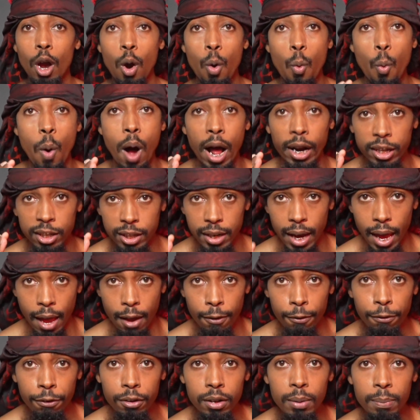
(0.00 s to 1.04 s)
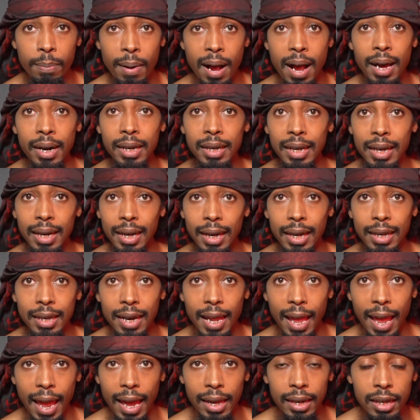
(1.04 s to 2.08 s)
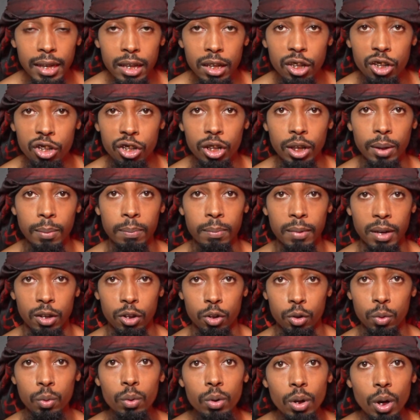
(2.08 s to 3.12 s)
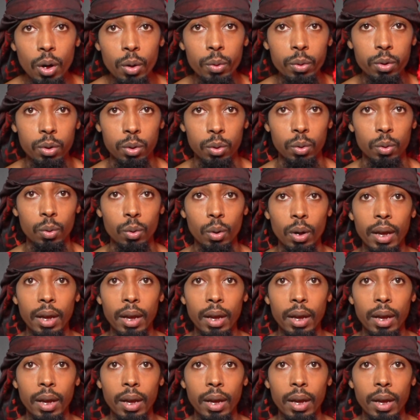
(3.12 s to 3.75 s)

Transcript: Watch everybody in any gym that you go to.